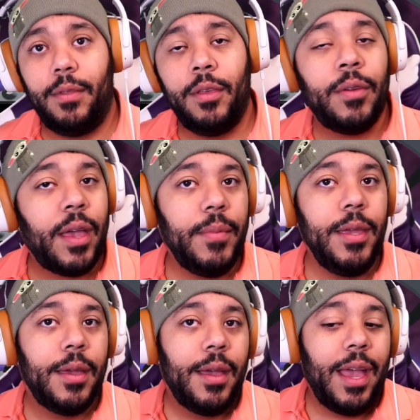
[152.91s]
You get me?
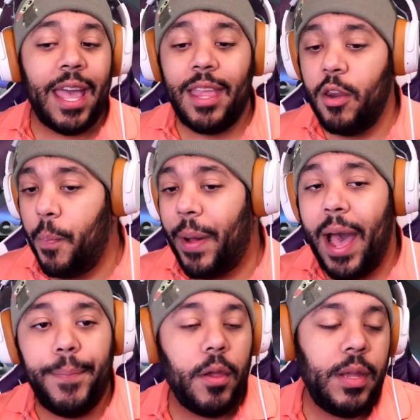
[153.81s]
And then you
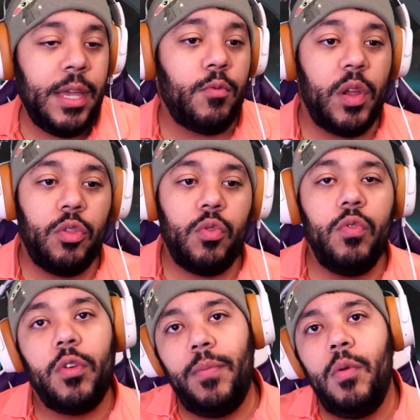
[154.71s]
pop your E and run through them,